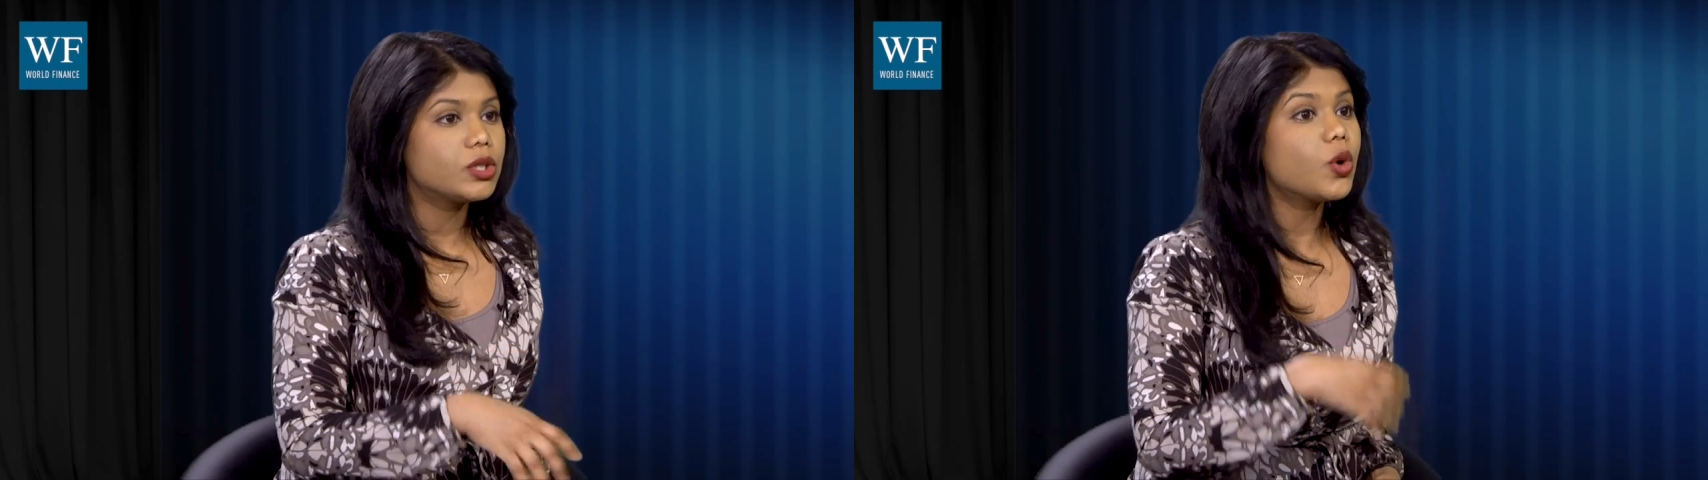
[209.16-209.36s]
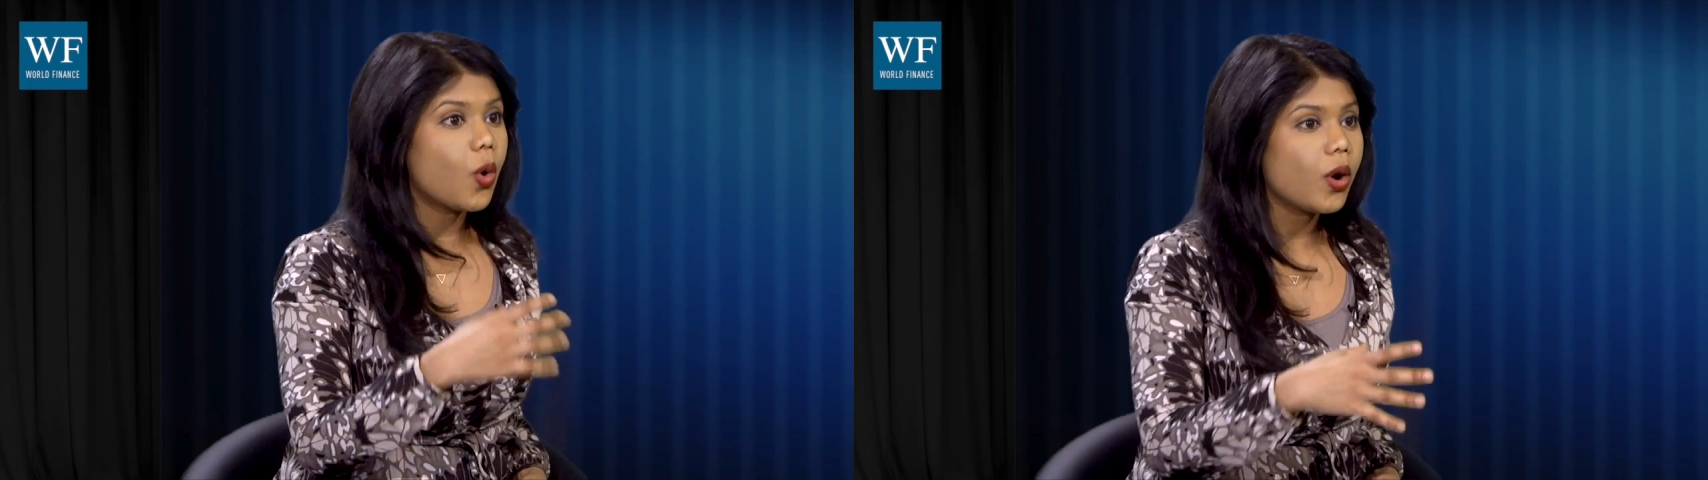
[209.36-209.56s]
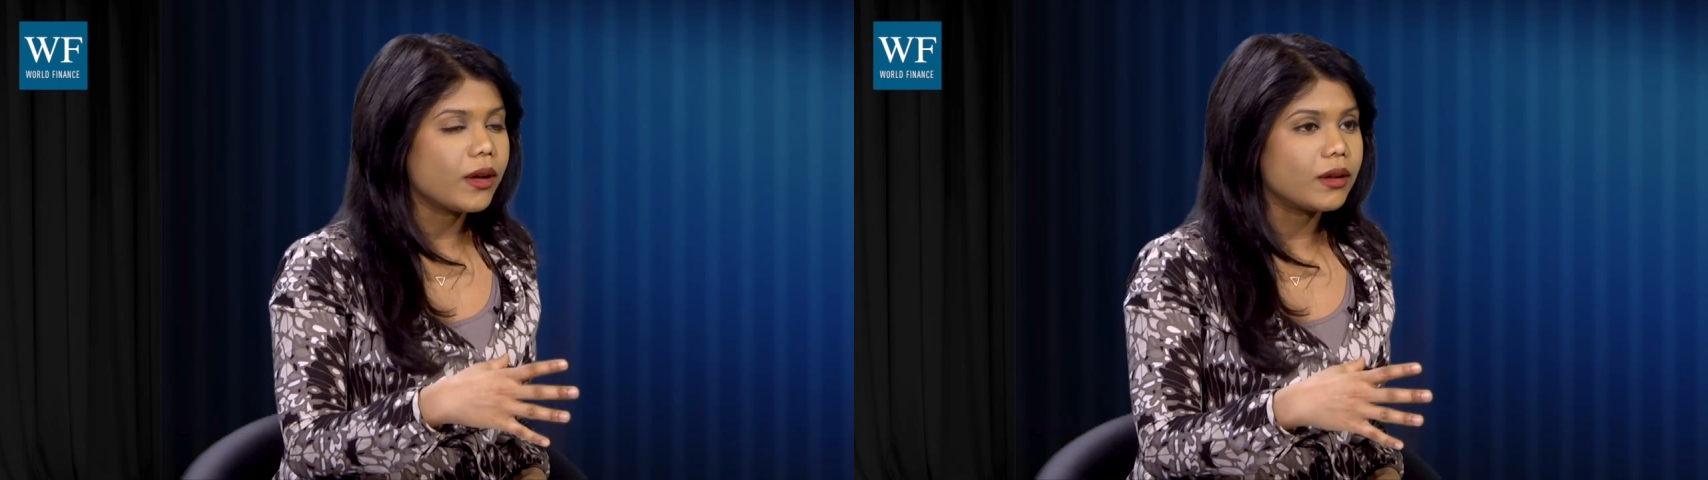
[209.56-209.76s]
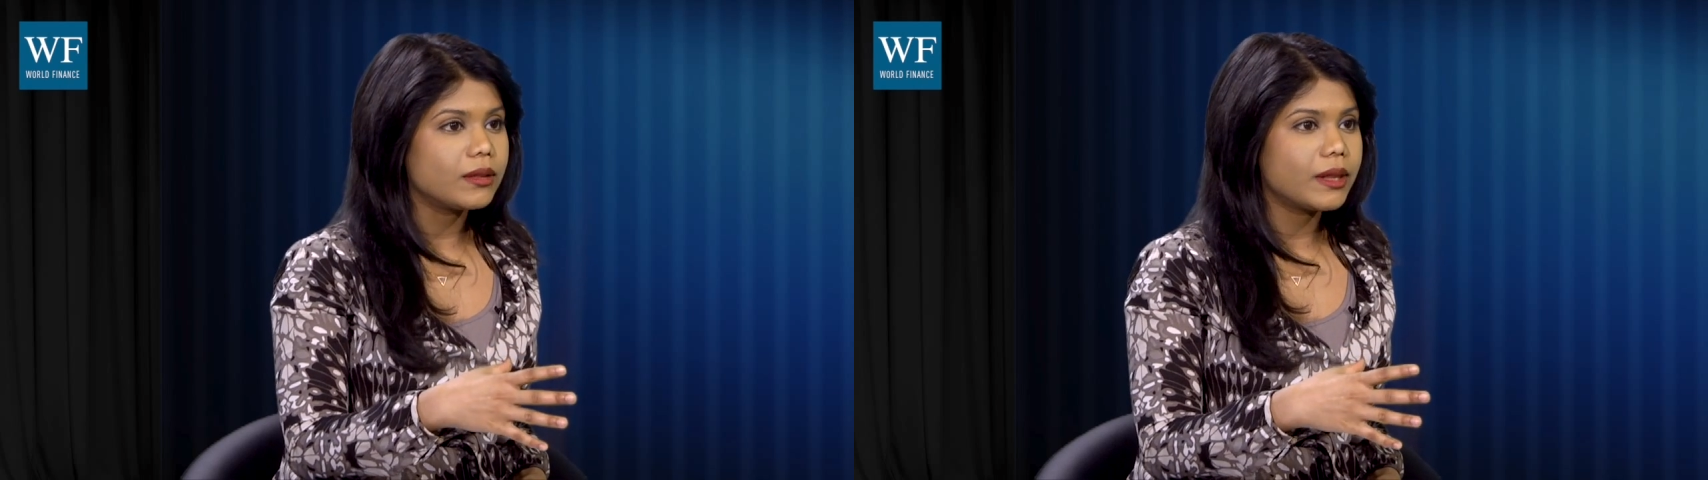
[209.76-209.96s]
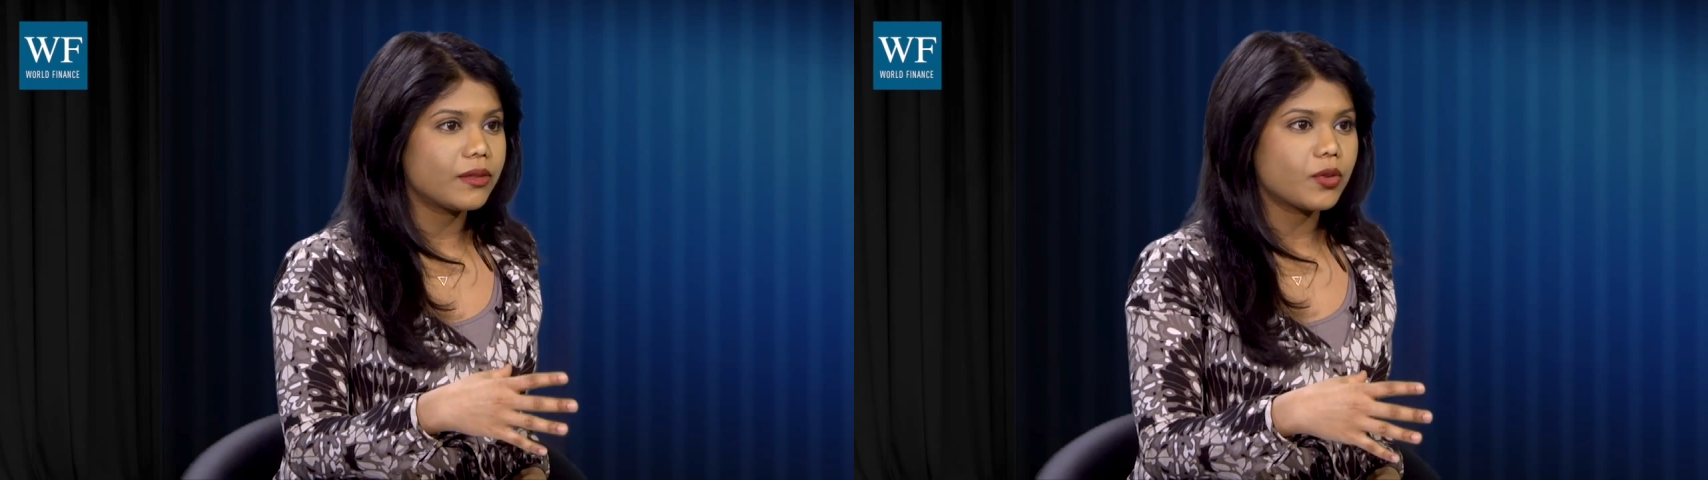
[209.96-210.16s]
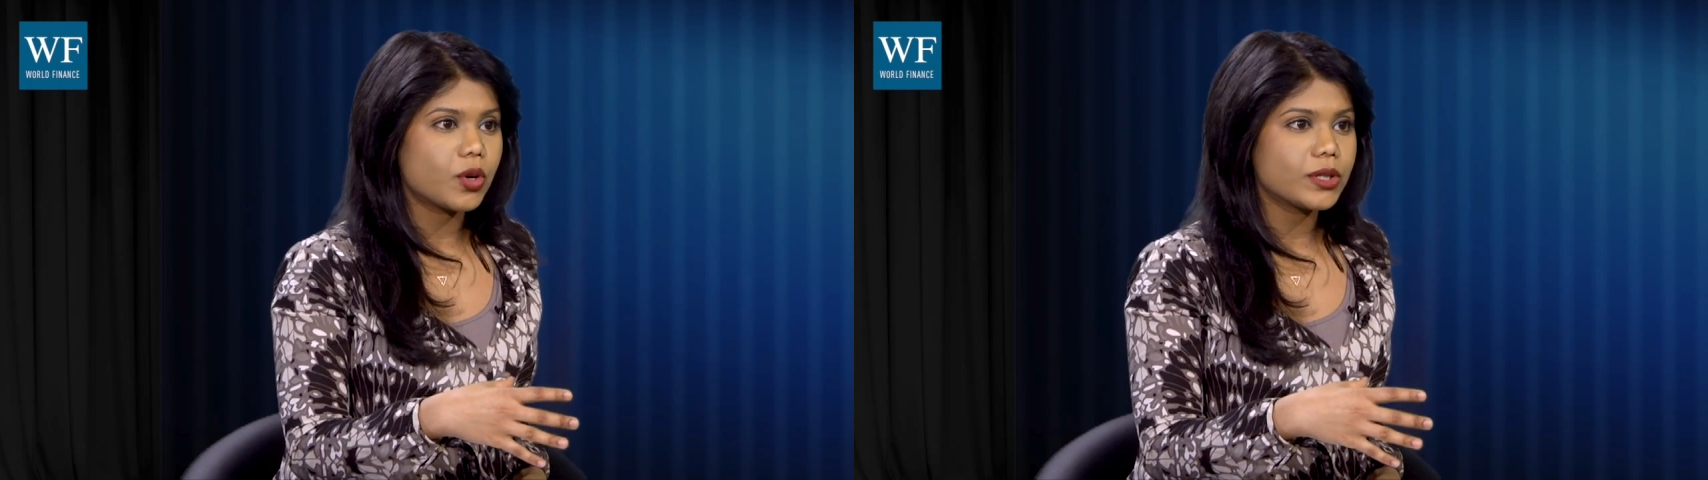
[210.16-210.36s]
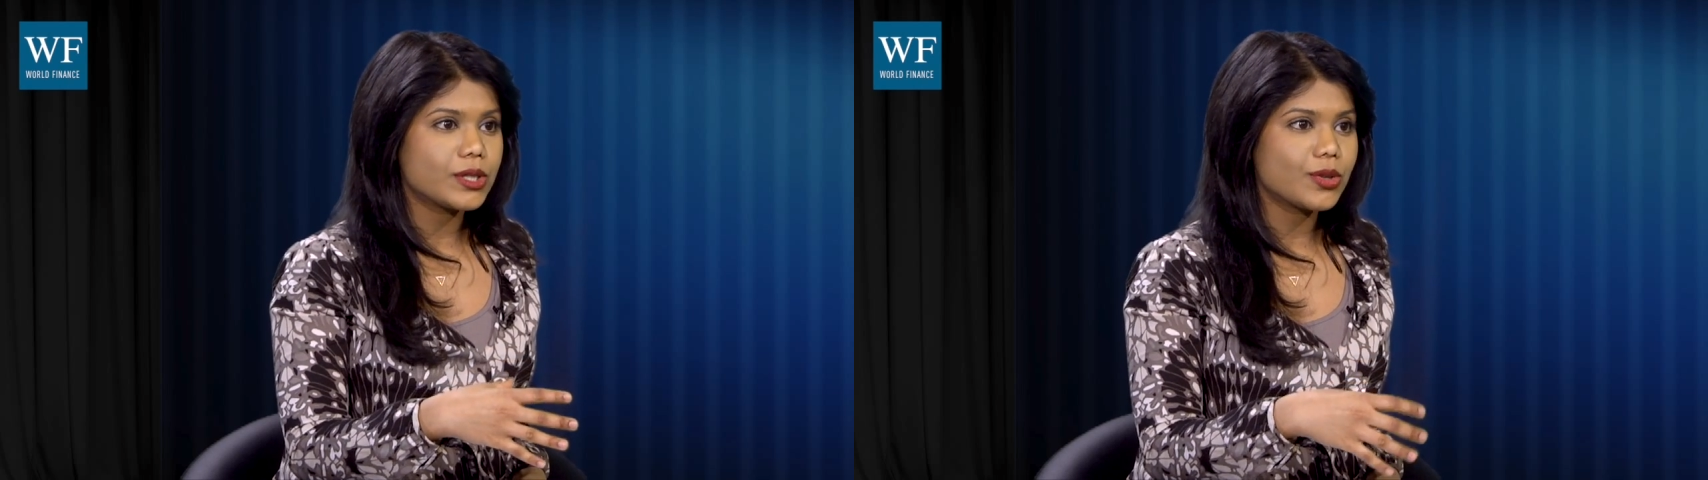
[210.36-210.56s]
So oil, then of course,